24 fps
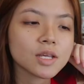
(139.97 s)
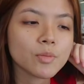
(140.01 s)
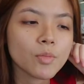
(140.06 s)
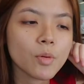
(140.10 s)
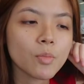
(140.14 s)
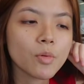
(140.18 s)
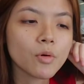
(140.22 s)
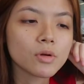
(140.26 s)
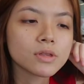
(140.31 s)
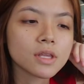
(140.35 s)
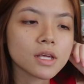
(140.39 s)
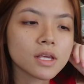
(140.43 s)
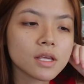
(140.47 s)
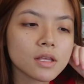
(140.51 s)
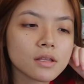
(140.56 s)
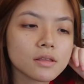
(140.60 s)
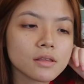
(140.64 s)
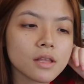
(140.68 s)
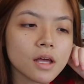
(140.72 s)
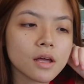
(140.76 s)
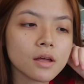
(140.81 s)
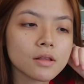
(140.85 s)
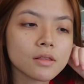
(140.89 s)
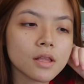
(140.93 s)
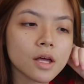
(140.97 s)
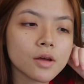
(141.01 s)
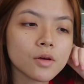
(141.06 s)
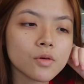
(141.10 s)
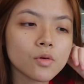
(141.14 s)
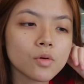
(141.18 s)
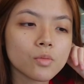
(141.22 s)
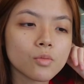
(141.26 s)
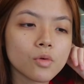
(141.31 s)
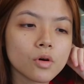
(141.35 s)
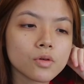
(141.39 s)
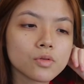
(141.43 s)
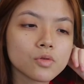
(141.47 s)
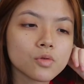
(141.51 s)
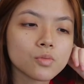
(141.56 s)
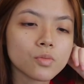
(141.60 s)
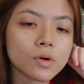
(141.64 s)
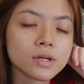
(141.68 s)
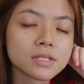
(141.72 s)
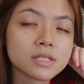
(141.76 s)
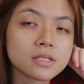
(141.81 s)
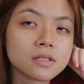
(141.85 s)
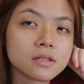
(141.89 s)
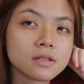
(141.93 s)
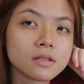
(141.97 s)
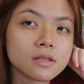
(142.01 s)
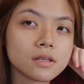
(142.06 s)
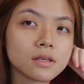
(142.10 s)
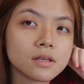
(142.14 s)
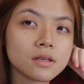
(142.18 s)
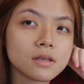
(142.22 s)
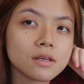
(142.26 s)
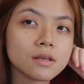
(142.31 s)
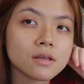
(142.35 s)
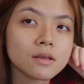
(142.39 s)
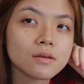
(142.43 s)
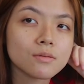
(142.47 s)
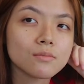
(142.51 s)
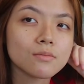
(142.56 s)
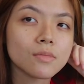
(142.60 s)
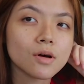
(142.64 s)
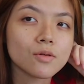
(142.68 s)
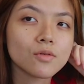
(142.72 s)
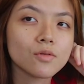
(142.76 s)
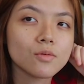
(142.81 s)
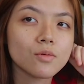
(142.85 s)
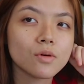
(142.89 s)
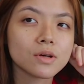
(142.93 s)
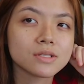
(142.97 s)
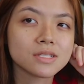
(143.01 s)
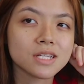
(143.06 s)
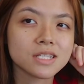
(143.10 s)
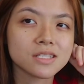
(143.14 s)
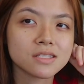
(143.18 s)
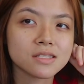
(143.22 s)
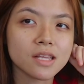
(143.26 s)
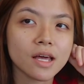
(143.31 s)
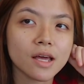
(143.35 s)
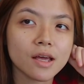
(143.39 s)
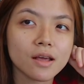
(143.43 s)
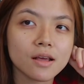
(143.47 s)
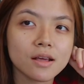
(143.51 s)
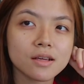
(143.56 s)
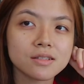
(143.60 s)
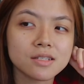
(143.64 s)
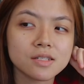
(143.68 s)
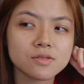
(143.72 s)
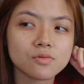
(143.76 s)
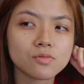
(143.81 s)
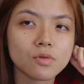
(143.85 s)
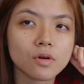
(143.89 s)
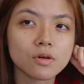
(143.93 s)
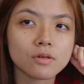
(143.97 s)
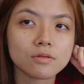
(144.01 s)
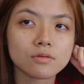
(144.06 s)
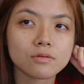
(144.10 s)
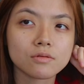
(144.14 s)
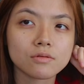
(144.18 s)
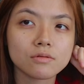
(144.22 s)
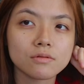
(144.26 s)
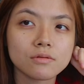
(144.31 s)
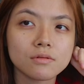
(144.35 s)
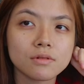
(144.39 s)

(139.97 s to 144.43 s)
Some people take group work too personally. My group work is just like, just work, you know.